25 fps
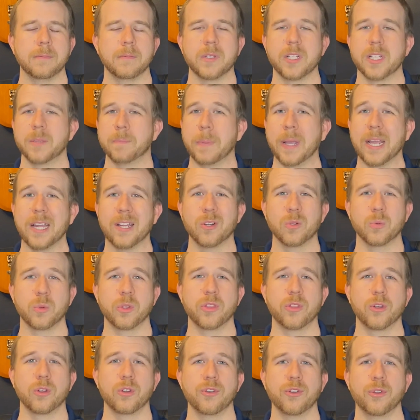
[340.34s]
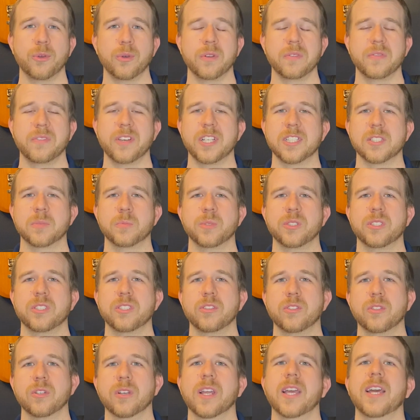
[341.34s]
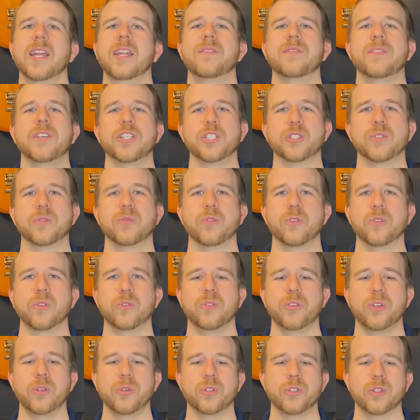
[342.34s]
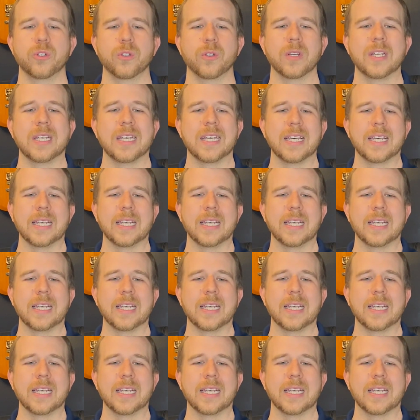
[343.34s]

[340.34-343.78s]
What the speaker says: paired with their new investments and their kind of vision for the future.